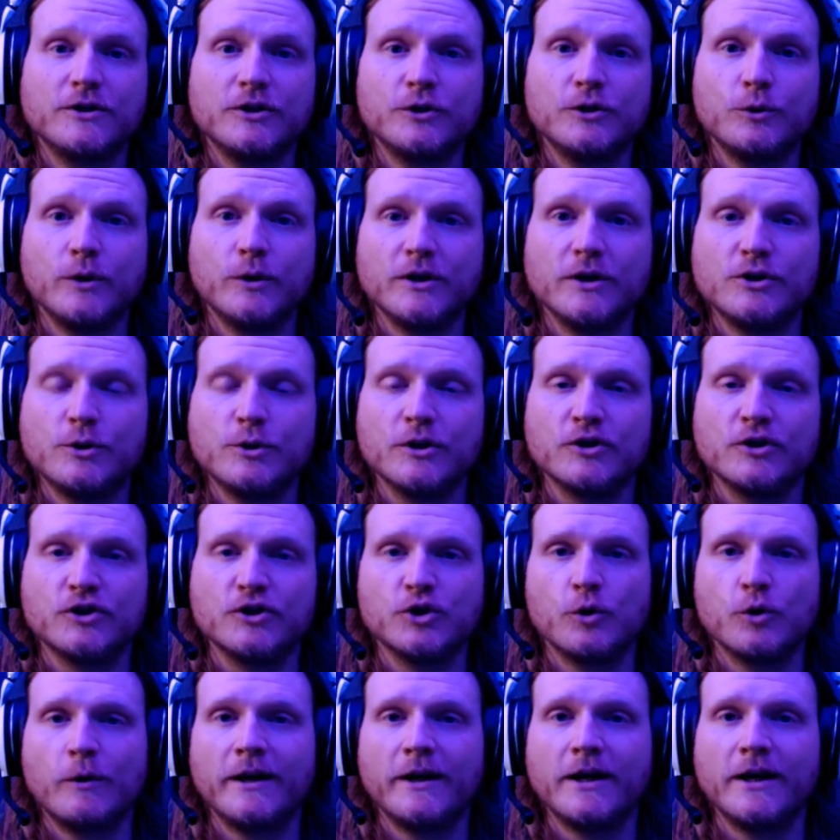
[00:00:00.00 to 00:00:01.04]
you can do is you can
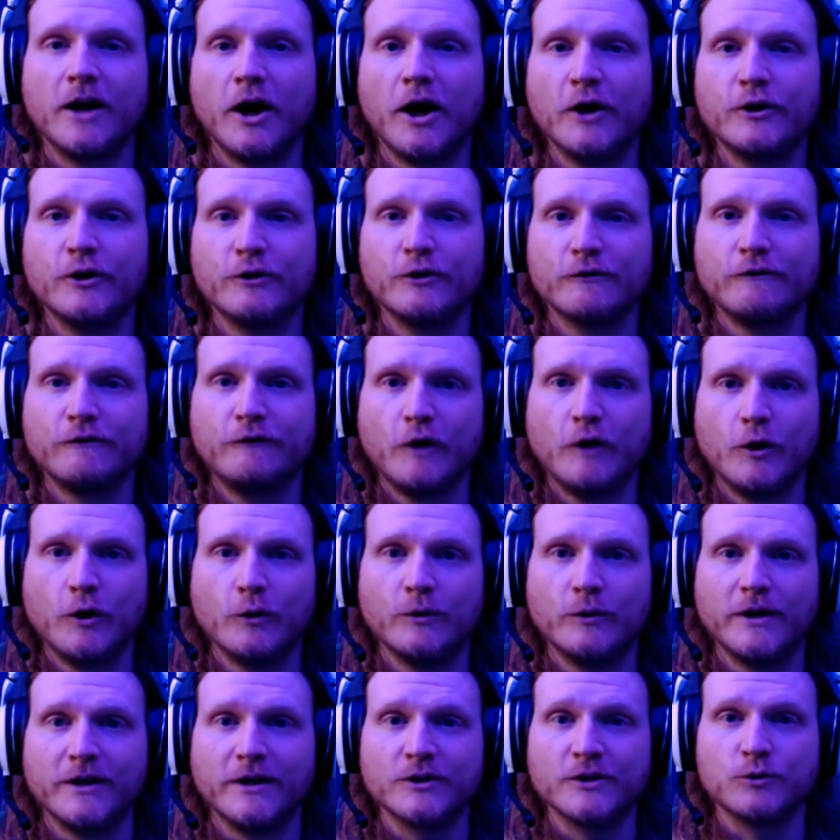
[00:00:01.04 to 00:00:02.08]
join on your
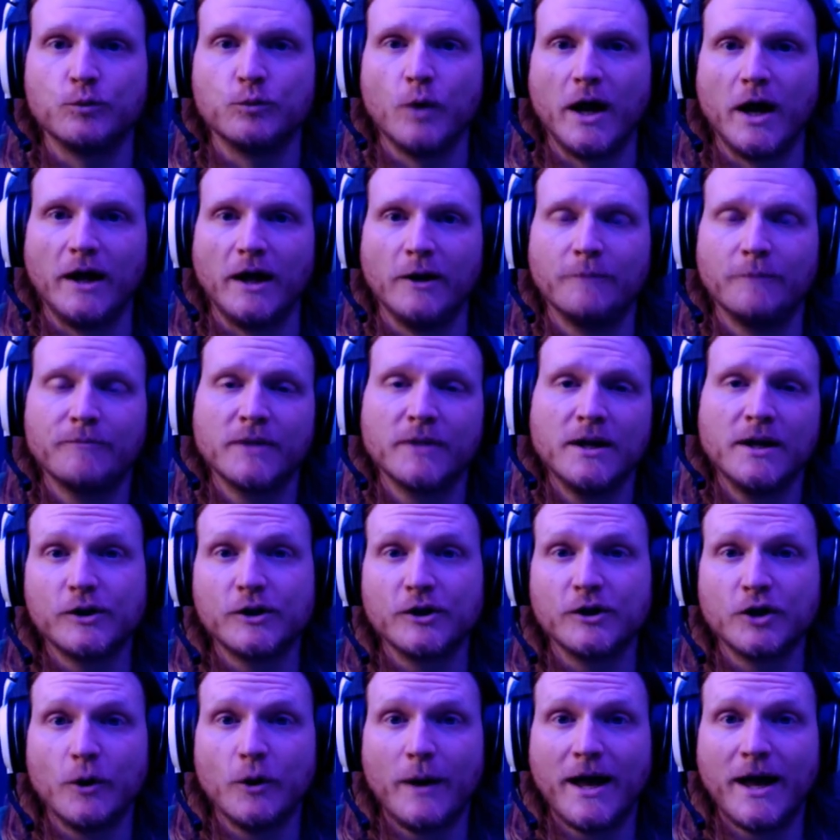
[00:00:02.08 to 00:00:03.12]
phone as well. So you
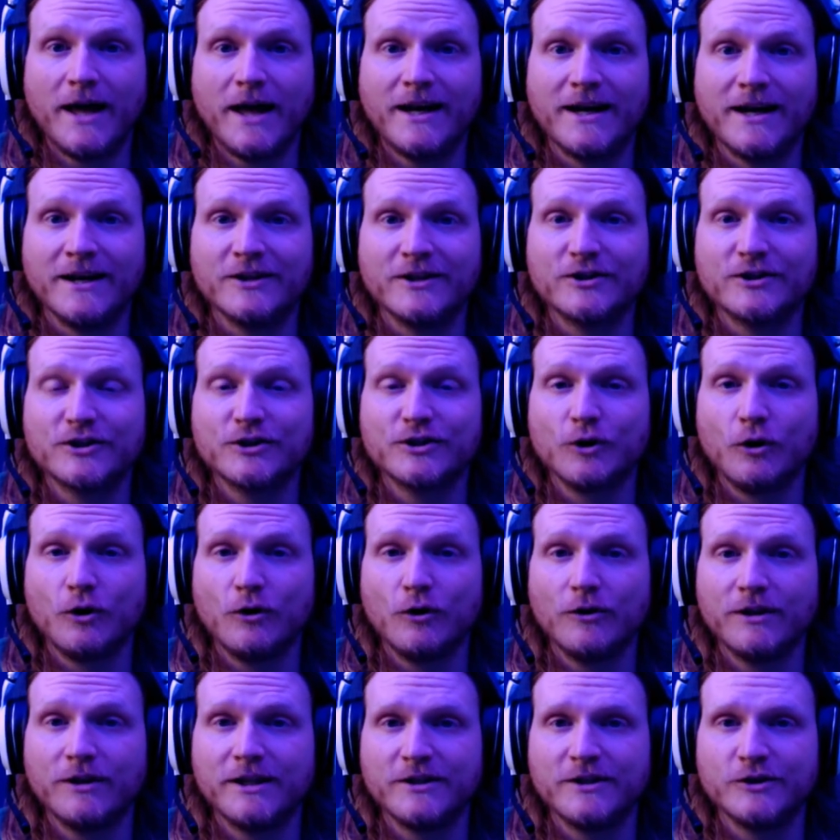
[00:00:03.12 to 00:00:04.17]
can go ahead and
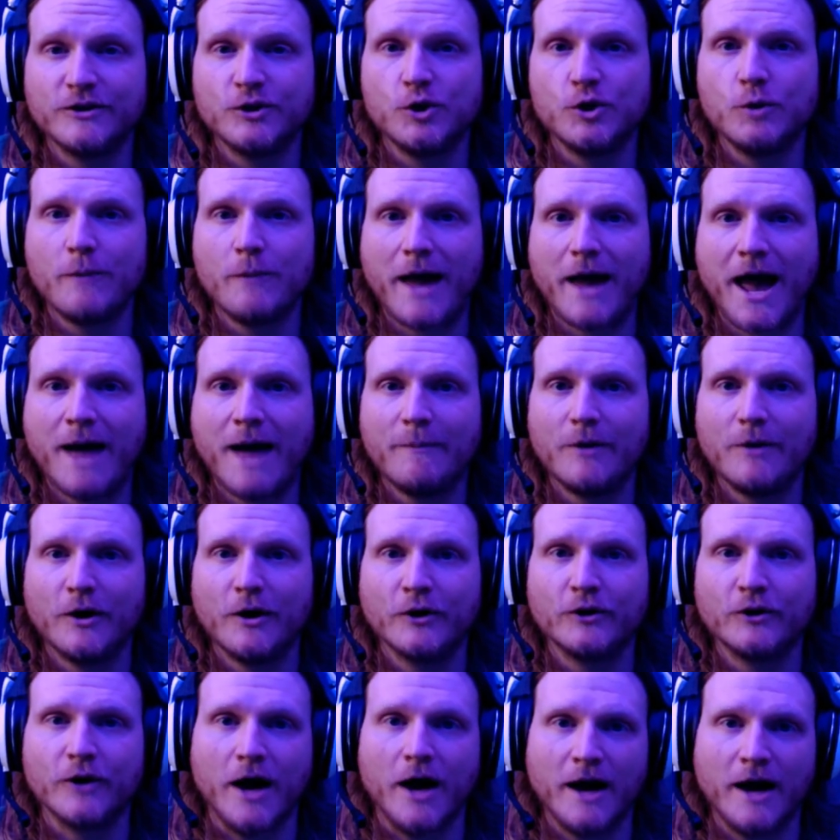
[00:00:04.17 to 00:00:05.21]
install the Zoom app
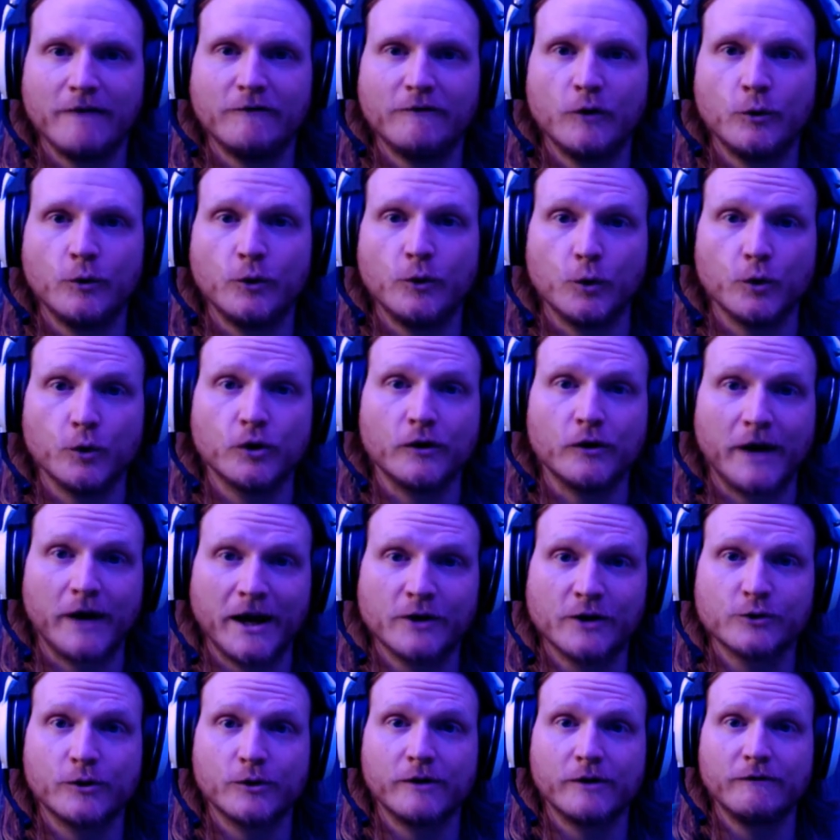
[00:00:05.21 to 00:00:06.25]
on your iPhone or your
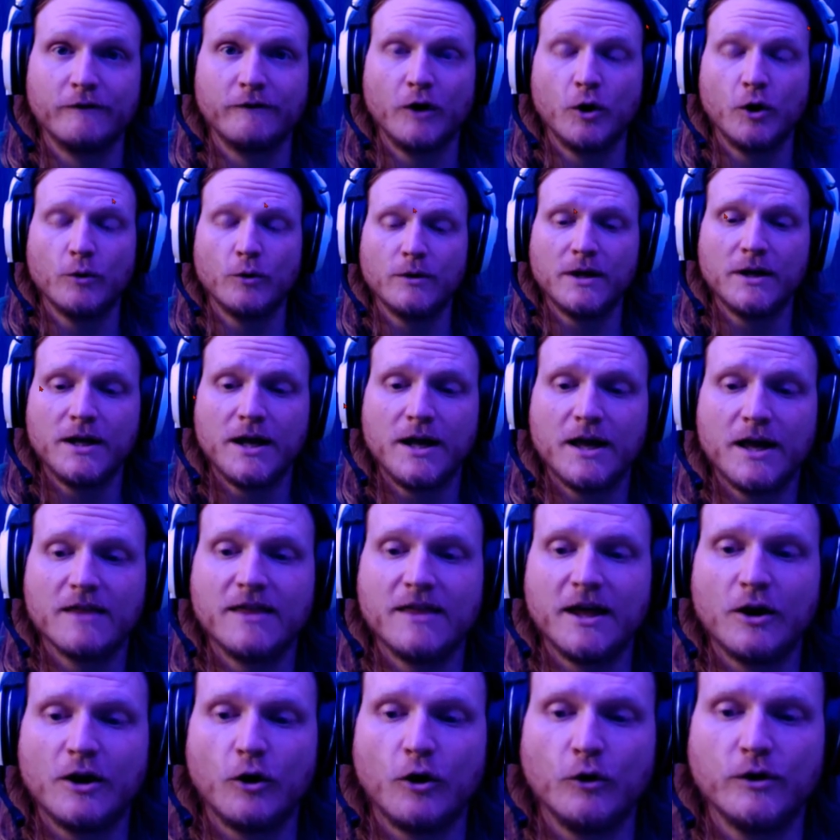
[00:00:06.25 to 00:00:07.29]
Android phone.
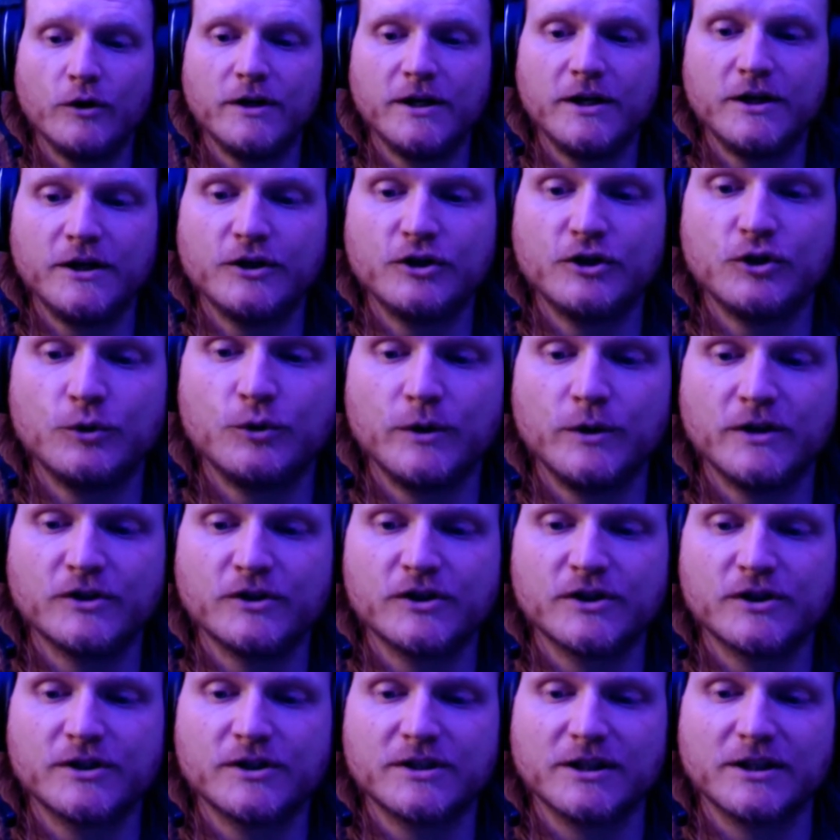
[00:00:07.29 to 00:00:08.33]
Then all you need to do is
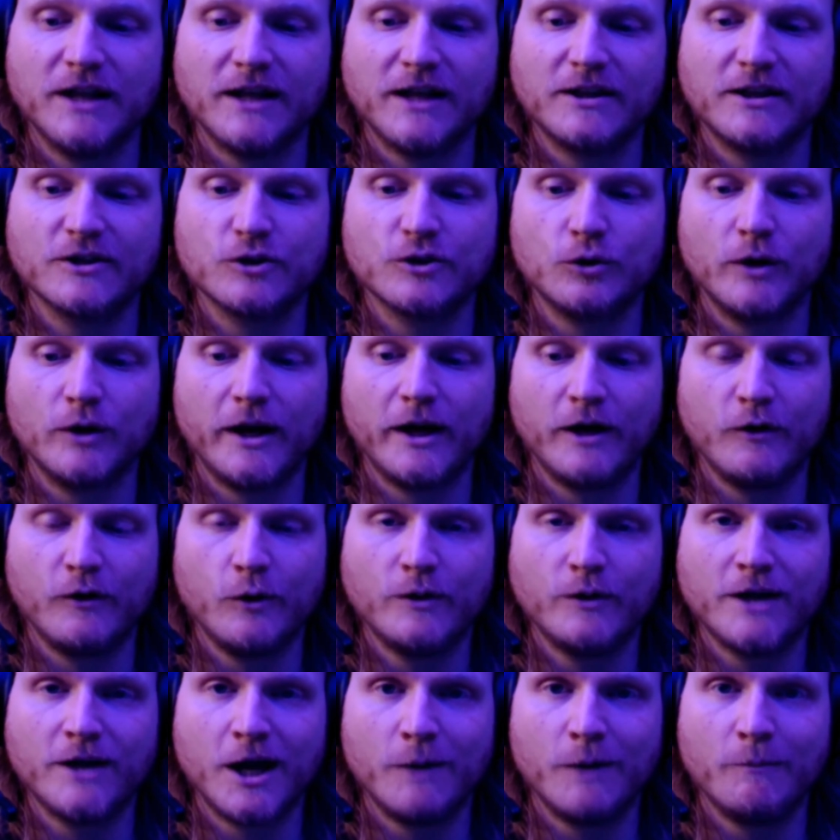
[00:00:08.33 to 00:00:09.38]
just select this little
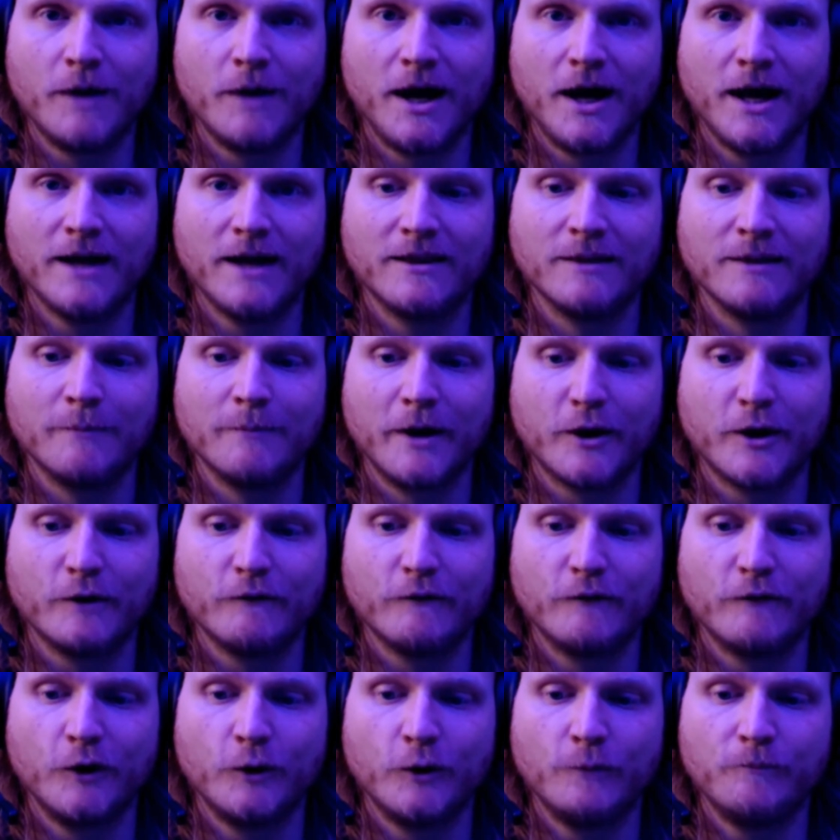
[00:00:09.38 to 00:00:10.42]
arrow down by the
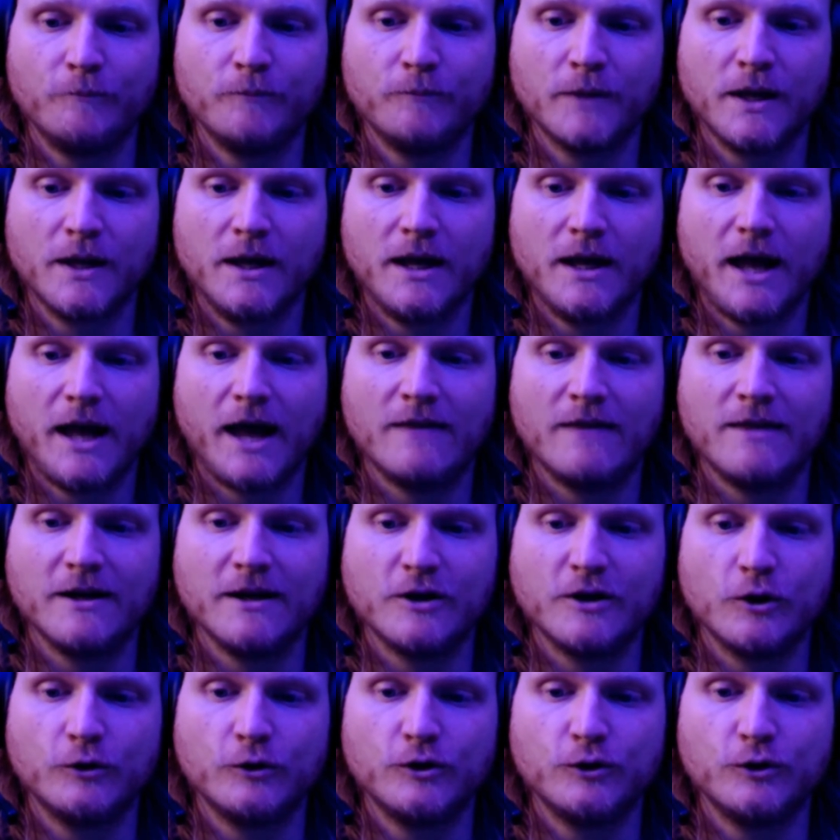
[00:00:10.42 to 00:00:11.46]
microphone and
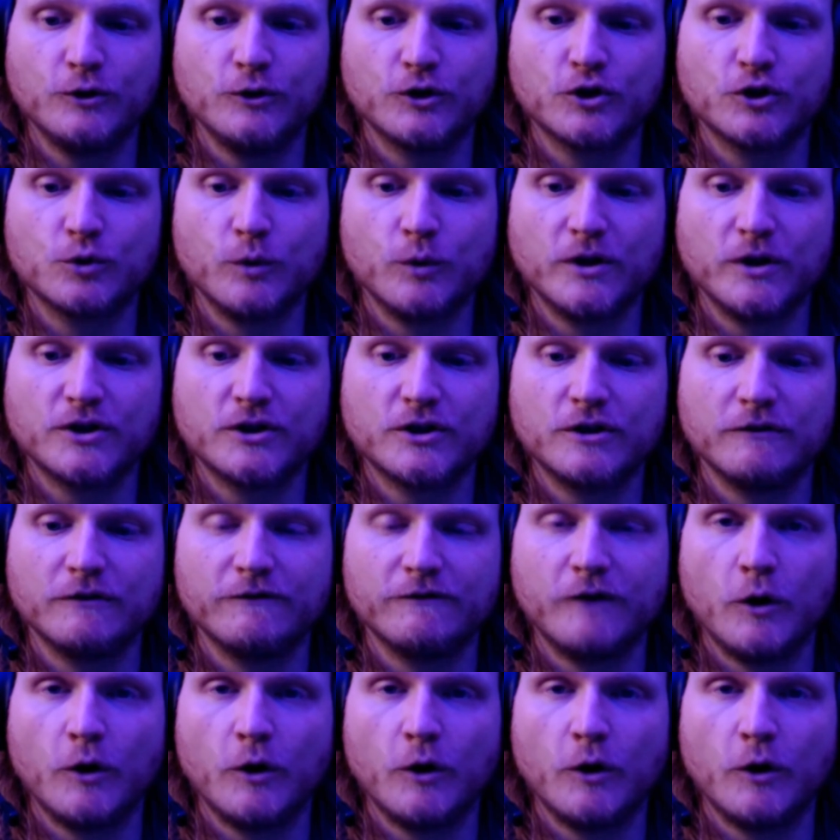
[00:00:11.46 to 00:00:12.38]
then go to switch to